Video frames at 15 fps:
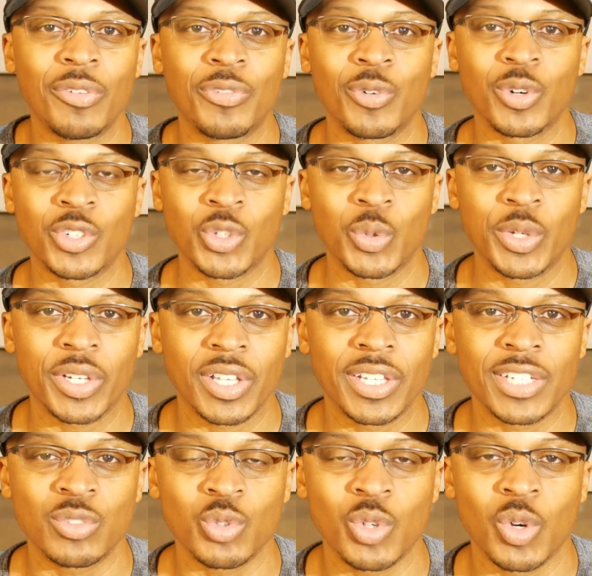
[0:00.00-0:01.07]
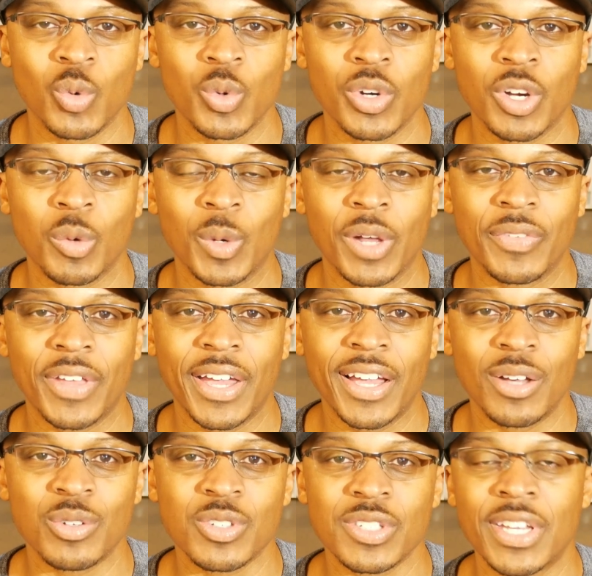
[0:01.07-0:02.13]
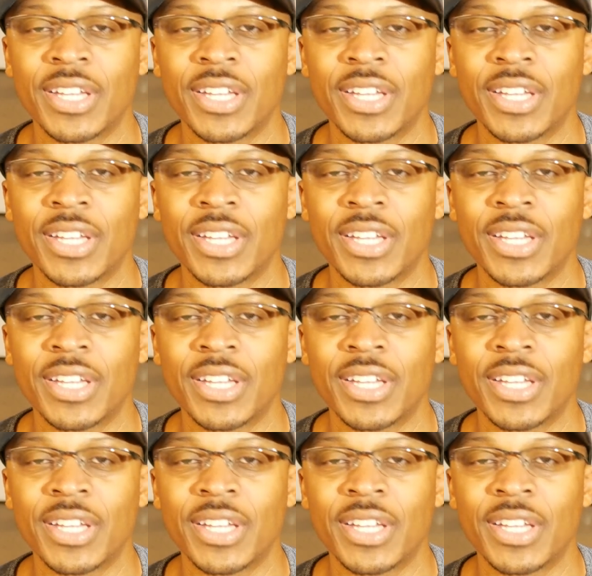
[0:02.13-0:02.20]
for doing electrical work around the house.